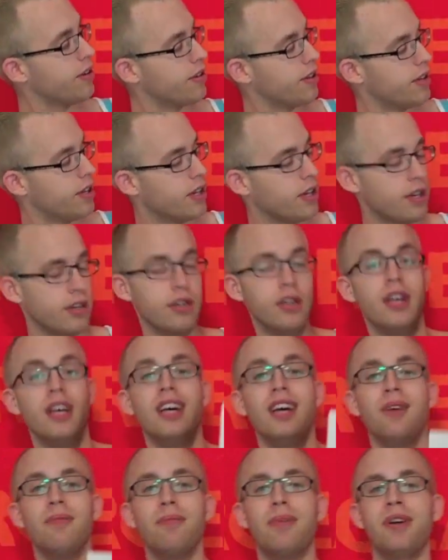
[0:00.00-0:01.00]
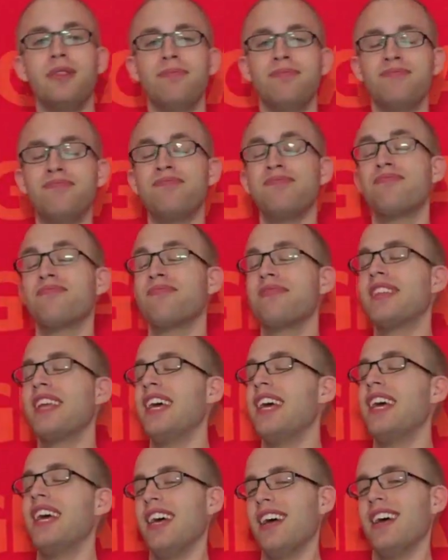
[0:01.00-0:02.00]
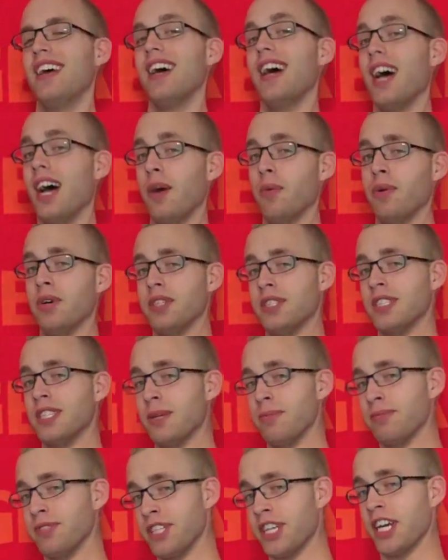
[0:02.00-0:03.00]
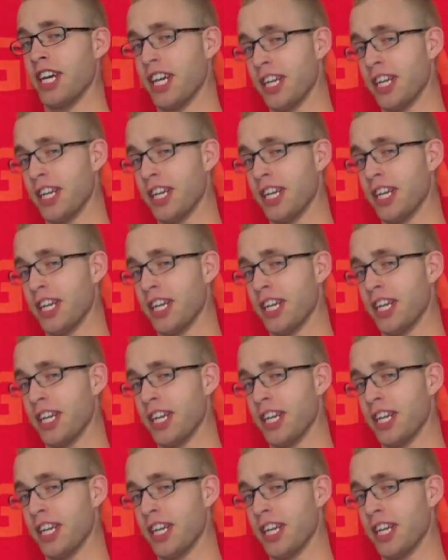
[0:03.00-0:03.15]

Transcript: you know, but I will someday.